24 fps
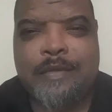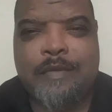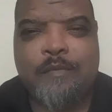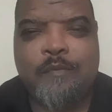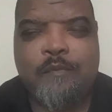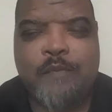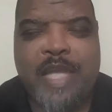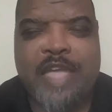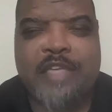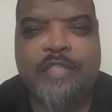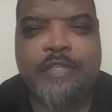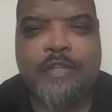
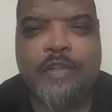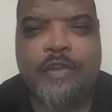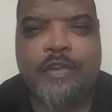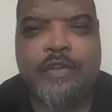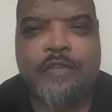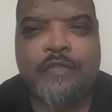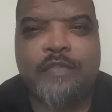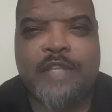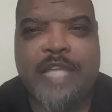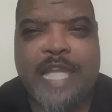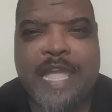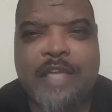method
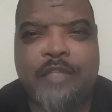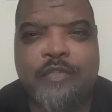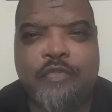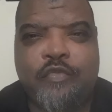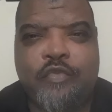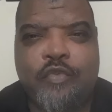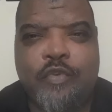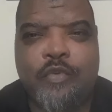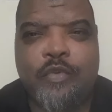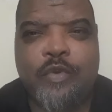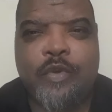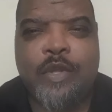of getting
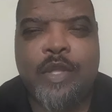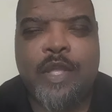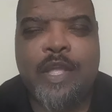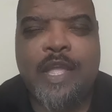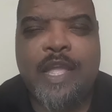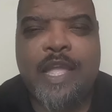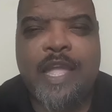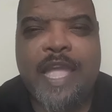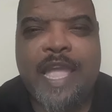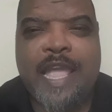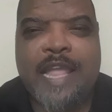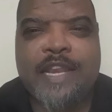through
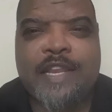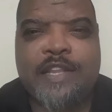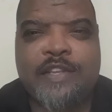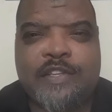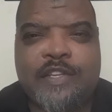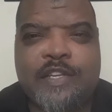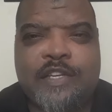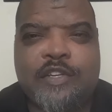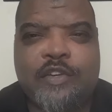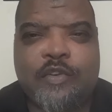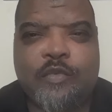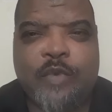any
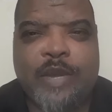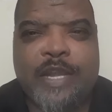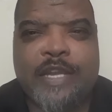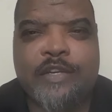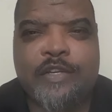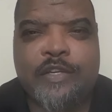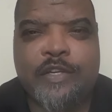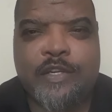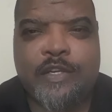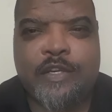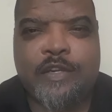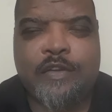
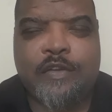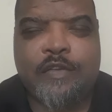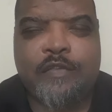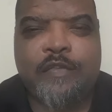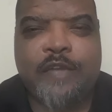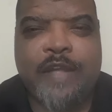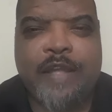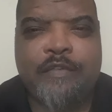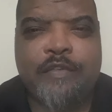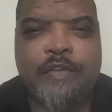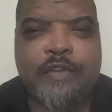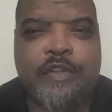situation,
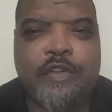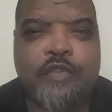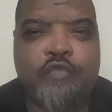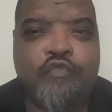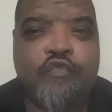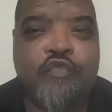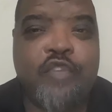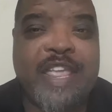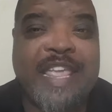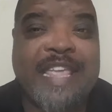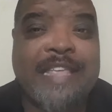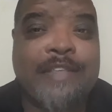of having to
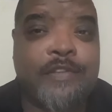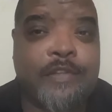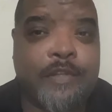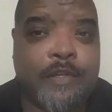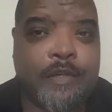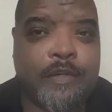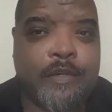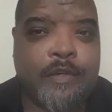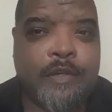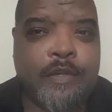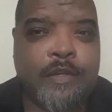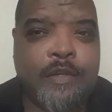
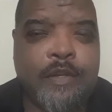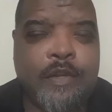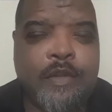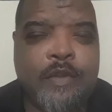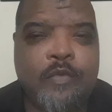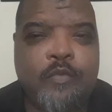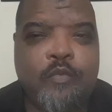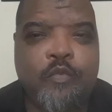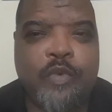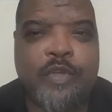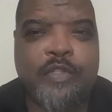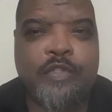reason
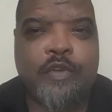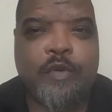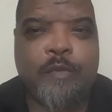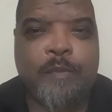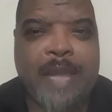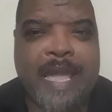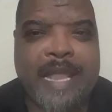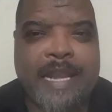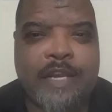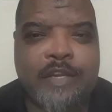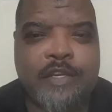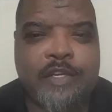with your
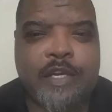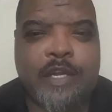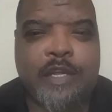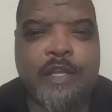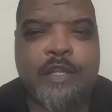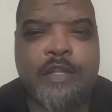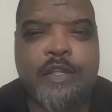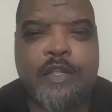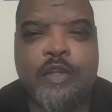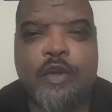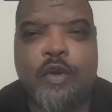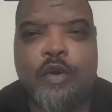
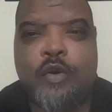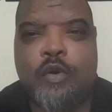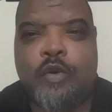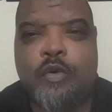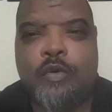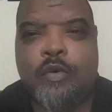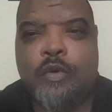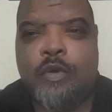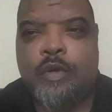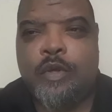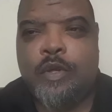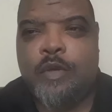manager,
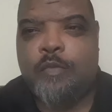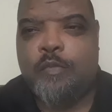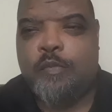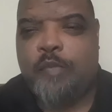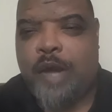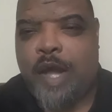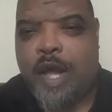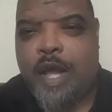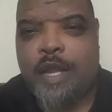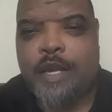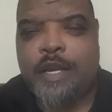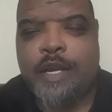your
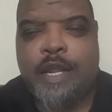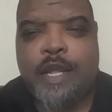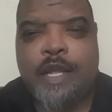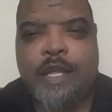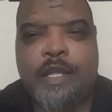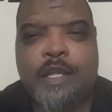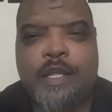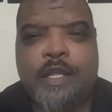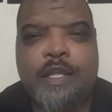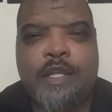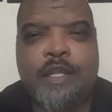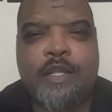
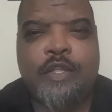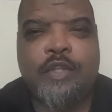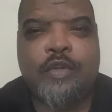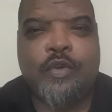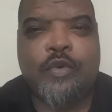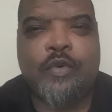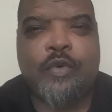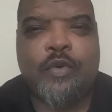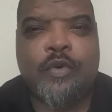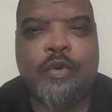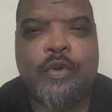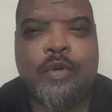partner,
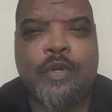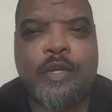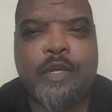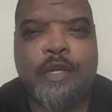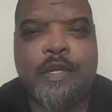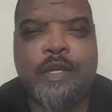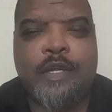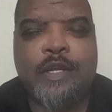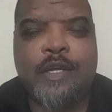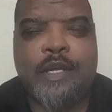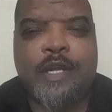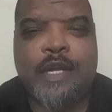your
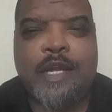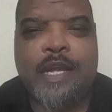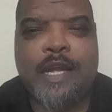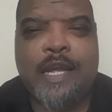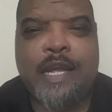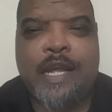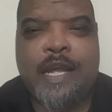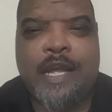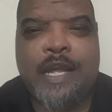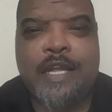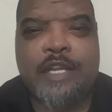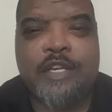
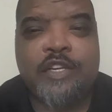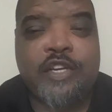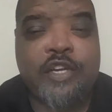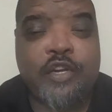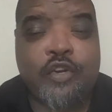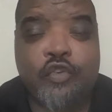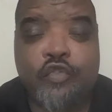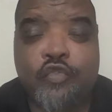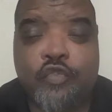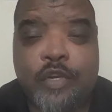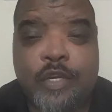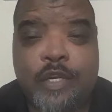
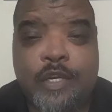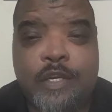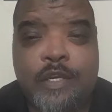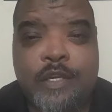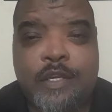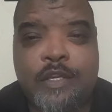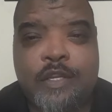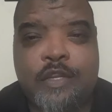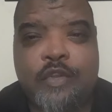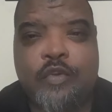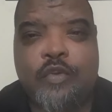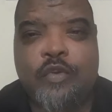children,
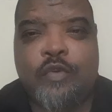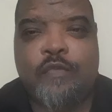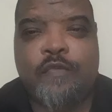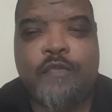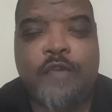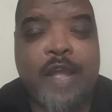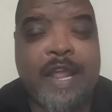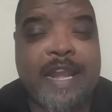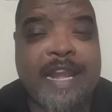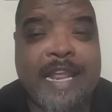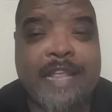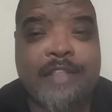your
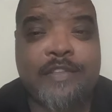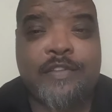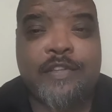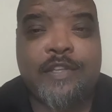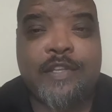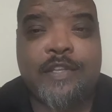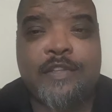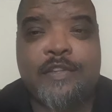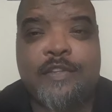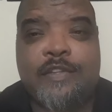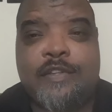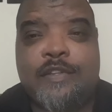
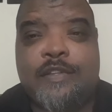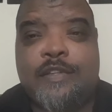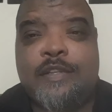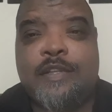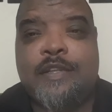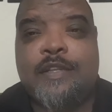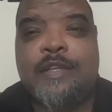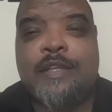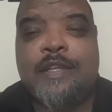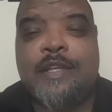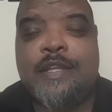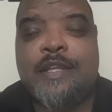finances,
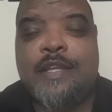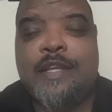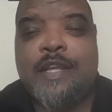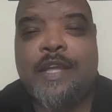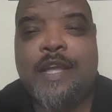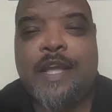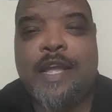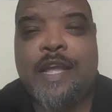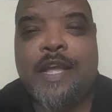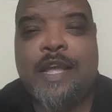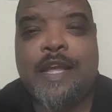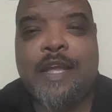
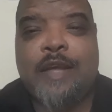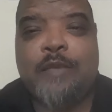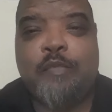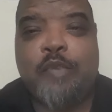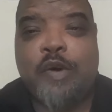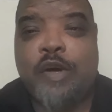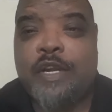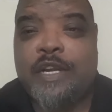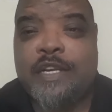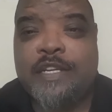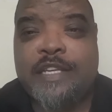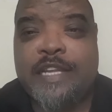
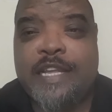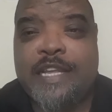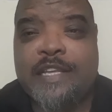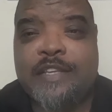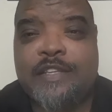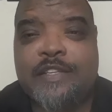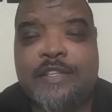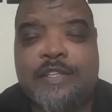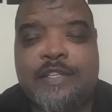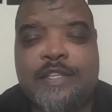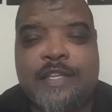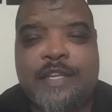
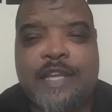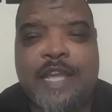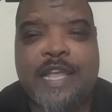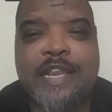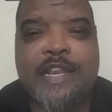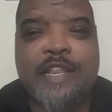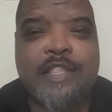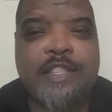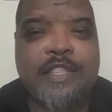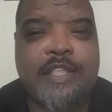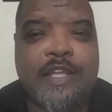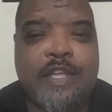politics,
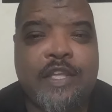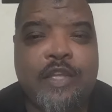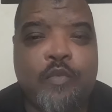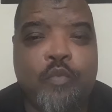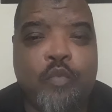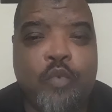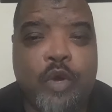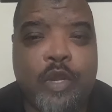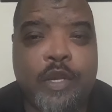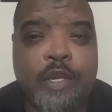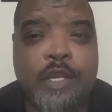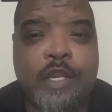anything you
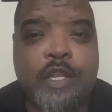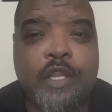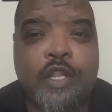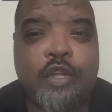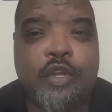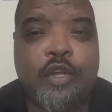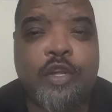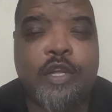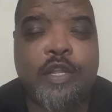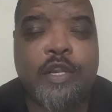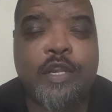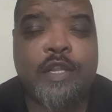want.
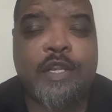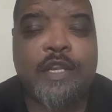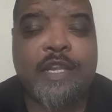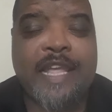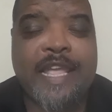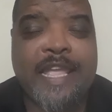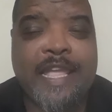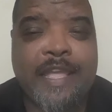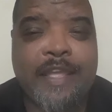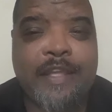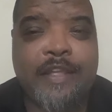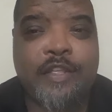You can
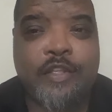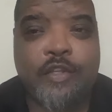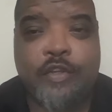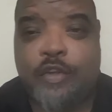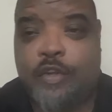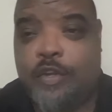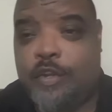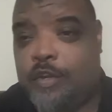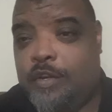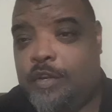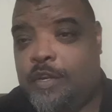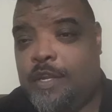adhere, you
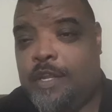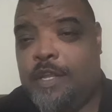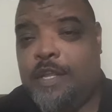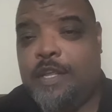can